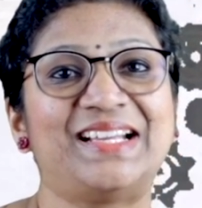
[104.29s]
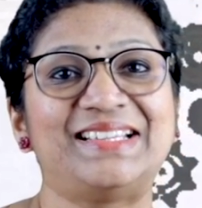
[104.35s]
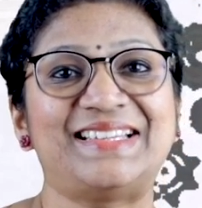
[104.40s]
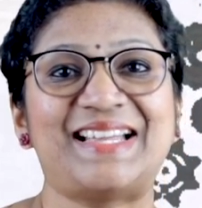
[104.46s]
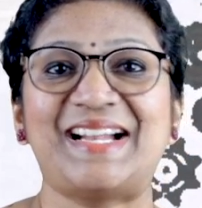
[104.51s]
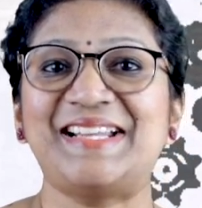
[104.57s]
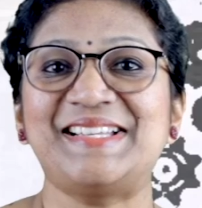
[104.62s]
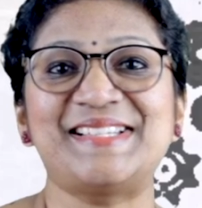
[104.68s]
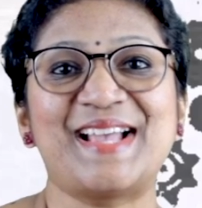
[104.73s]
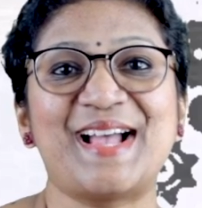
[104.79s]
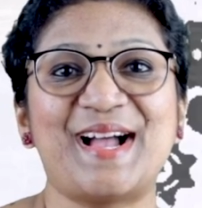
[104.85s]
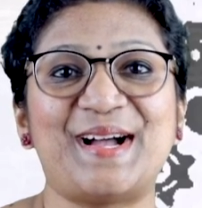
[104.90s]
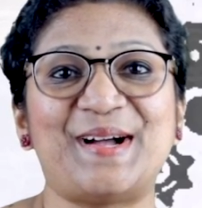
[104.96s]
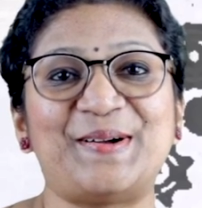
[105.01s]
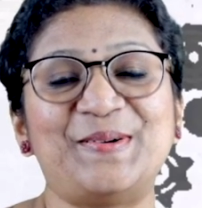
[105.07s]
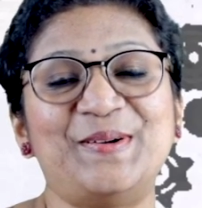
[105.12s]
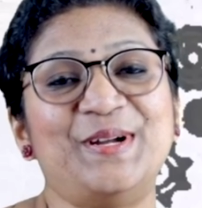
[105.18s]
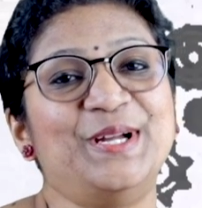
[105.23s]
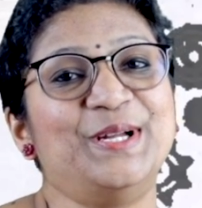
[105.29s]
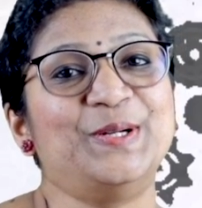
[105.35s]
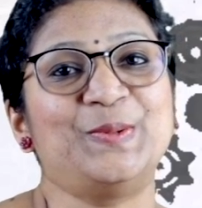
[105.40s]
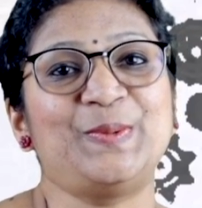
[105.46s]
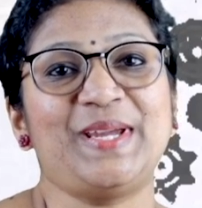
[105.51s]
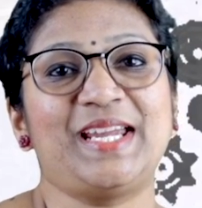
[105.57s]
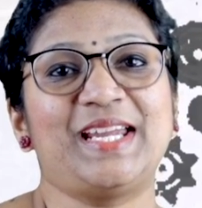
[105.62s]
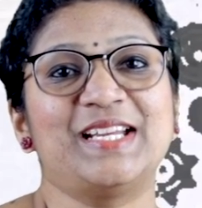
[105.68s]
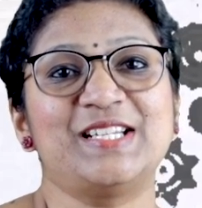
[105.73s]
That is how
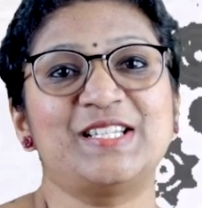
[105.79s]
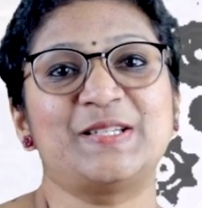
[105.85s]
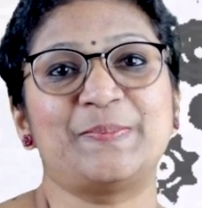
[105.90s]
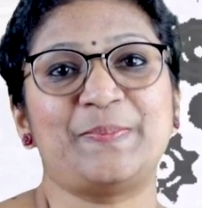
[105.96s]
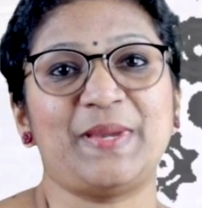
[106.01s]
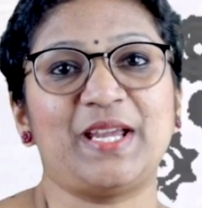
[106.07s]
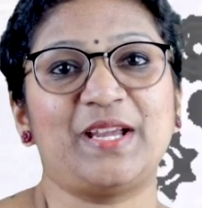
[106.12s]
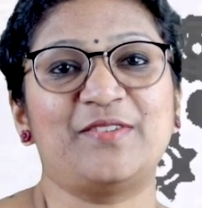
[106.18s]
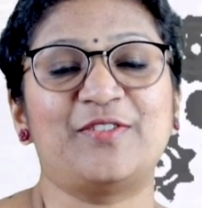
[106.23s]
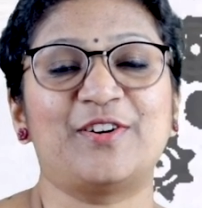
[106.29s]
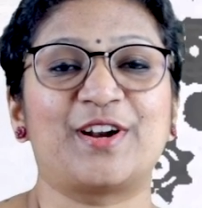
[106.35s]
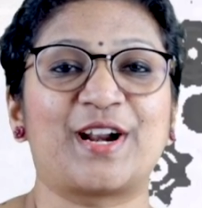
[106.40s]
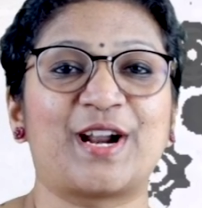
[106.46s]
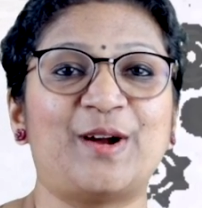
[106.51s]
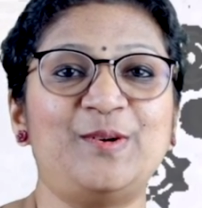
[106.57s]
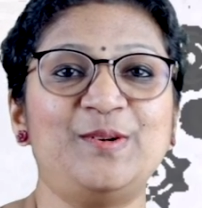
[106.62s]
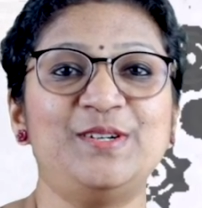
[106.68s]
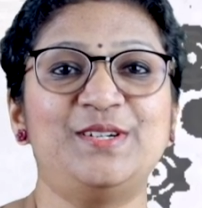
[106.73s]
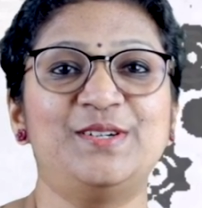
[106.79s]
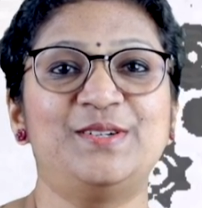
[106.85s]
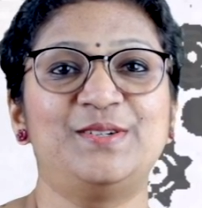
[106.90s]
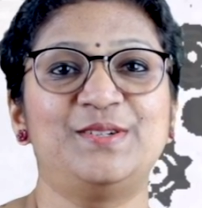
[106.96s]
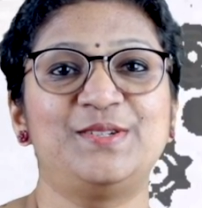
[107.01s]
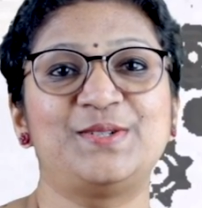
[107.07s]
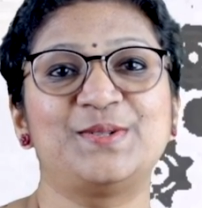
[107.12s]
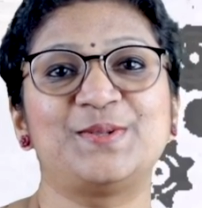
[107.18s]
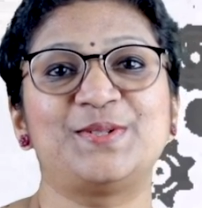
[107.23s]
we can speak for around
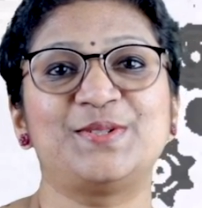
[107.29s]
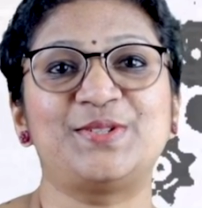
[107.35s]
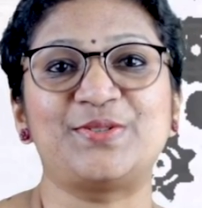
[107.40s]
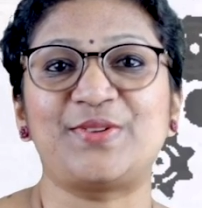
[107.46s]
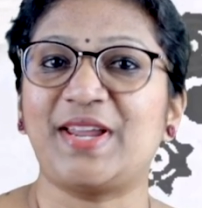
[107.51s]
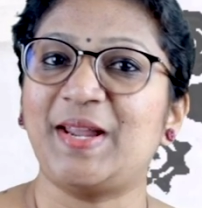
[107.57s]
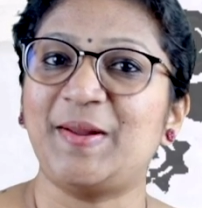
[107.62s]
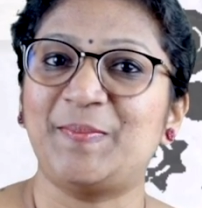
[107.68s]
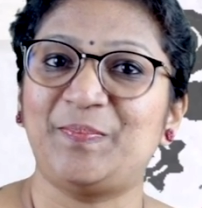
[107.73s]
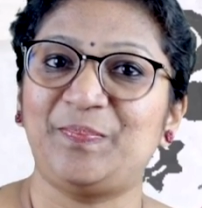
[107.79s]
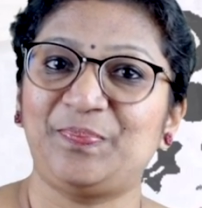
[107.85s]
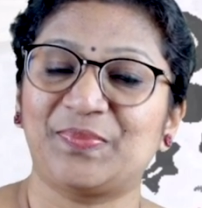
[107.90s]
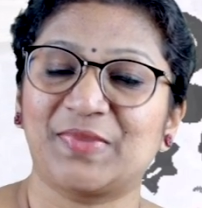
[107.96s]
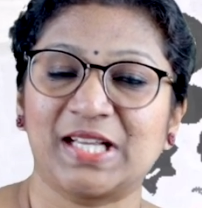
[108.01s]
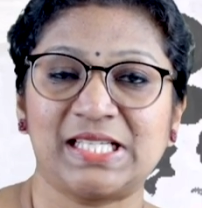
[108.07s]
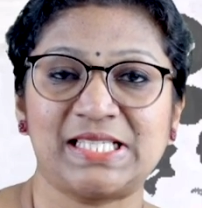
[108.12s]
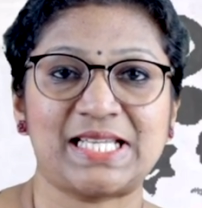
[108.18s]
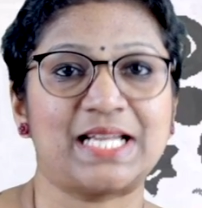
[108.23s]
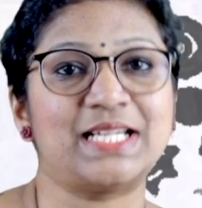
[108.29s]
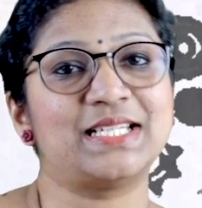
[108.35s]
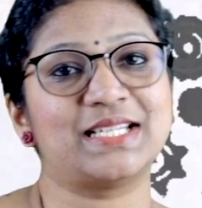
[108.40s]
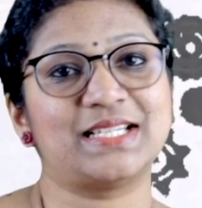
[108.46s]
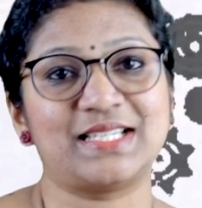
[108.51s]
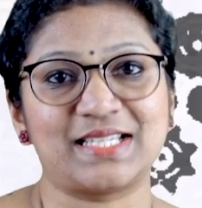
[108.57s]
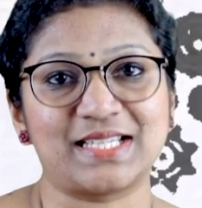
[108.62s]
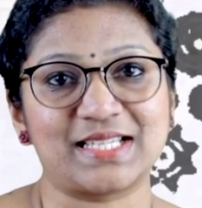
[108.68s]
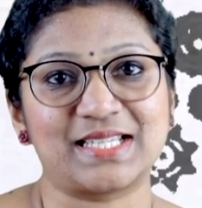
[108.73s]
2 to 3
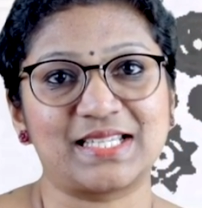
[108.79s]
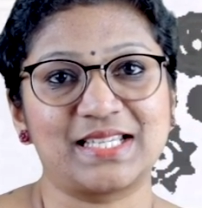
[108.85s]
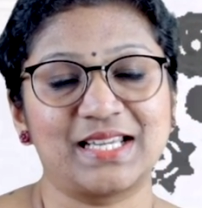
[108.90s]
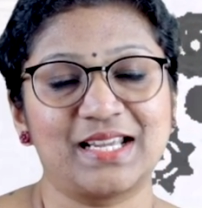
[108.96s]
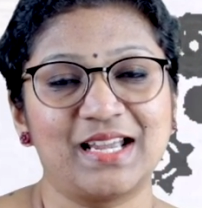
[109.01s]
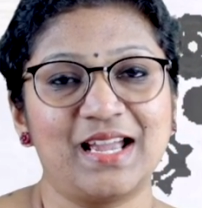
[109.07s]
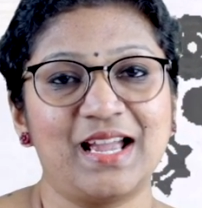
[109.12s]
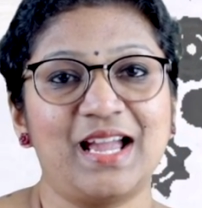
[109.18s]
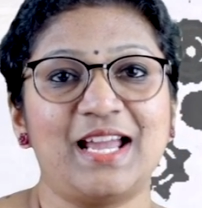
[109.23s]
sentences.